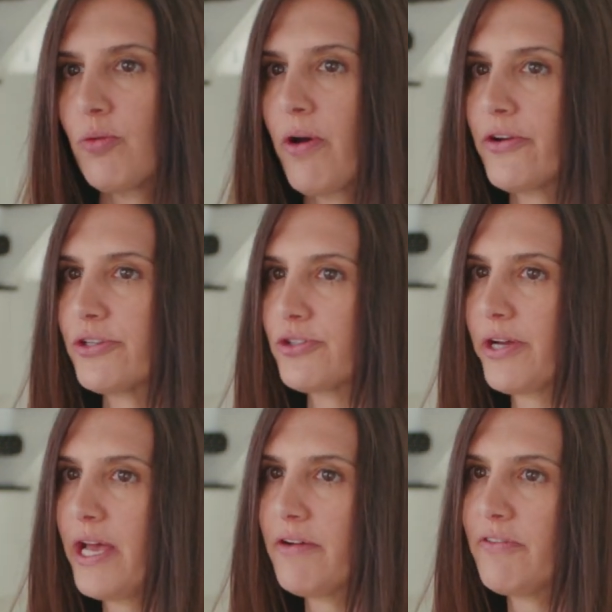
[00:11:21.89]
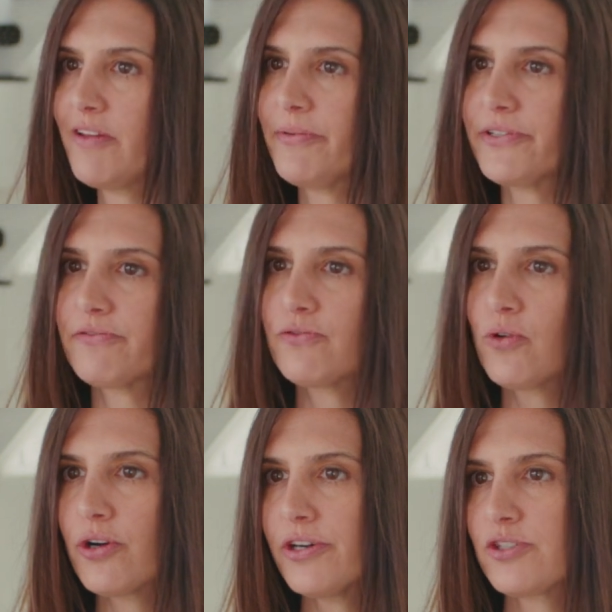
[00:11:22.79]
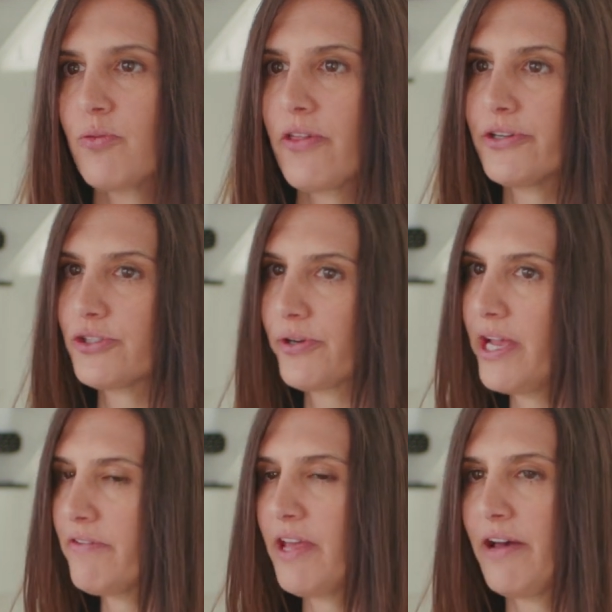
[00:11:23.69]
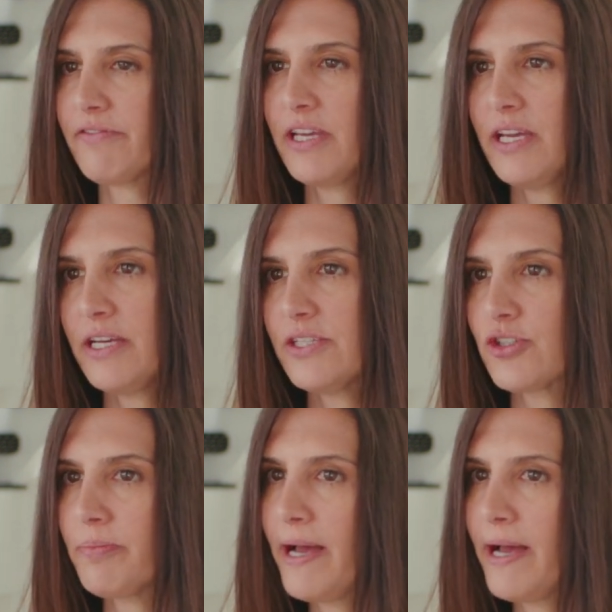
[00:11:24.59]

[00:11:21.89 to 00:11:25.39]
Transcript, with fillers: whether it's okay if they've been divorced, whether it's okay if they have kids or